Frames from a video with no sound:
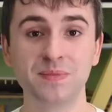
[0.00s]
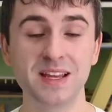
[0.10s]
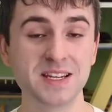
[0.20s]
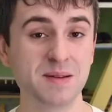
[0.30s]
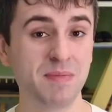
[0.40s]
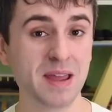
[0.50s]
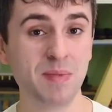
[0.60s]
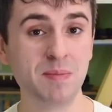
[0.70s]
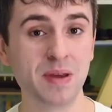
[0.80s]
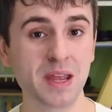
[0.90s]
Is it
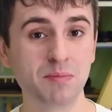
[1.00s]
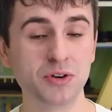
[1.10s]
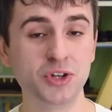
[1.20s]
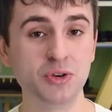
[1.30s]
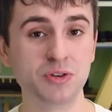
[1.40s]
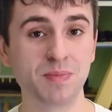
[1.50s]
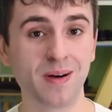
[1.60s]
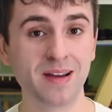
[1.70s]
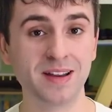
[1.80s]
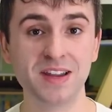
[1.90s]
maybe being produced
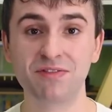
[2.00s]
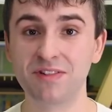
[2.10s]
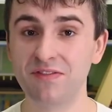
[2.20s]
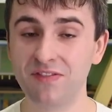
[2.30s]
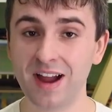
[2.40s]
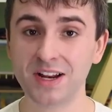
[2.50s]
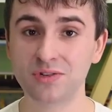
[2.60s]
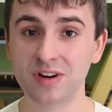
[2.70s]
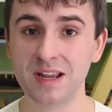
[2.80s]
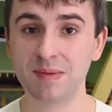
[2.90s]
by a different
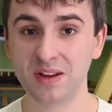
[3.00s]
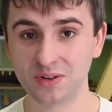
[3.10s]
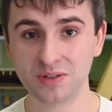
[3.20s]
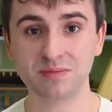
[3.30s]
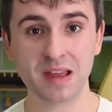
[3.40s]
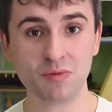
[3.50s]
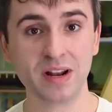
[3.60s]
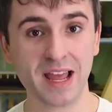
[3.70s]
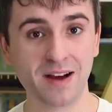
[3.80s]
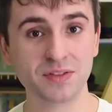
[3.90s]
factory because they
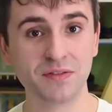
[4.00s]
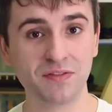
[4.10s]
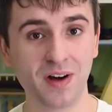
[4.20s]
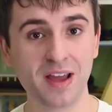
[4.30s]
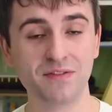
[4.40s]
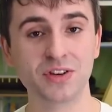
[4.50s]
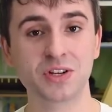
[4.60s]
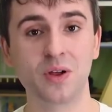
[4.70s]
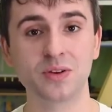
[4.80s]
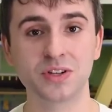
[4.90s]
really have to fight for
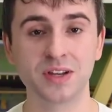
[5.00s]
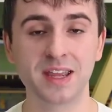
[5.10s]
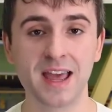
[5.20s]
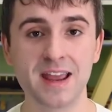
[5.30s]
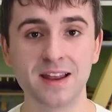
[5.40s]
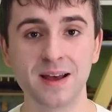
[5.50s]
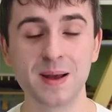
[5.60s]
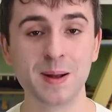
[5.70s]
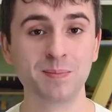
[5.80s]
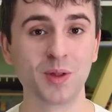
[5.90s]
slots at
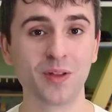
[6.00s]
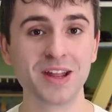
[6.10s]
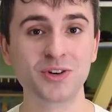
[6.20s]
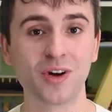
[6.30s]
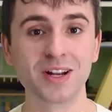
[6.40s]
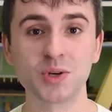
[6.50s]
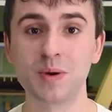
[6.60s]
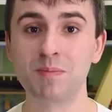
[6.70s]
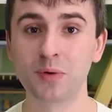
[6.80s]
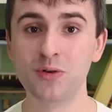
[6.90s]
CADA? Are they trying to
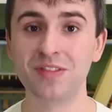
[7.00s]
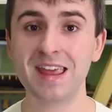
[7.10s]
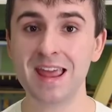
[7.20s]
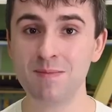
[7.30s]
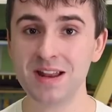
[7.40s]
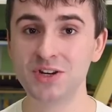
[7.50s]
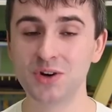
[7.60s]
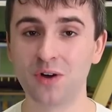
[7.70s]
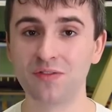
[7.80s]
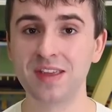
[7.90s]
improve the
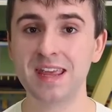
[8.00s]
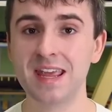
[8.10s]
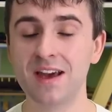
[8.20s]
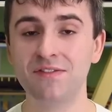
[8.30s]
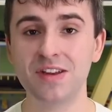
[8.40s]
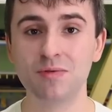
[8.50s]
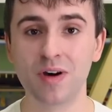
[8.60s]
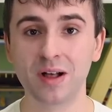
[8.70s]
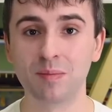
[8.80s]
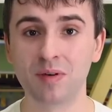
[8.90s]
image of the EFE
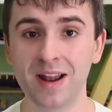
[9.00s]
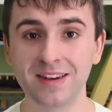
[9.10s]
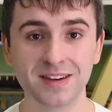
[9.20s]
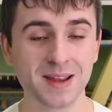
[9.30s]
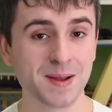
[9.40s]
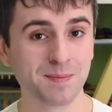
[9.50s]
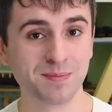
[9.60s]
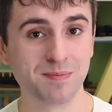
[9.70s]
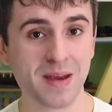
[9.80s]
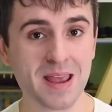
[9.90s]
Rail brand?
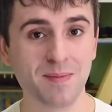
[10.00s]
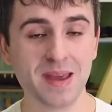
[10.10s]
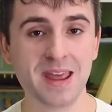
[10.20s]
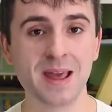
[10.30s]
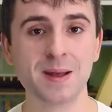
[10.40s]
Maybe.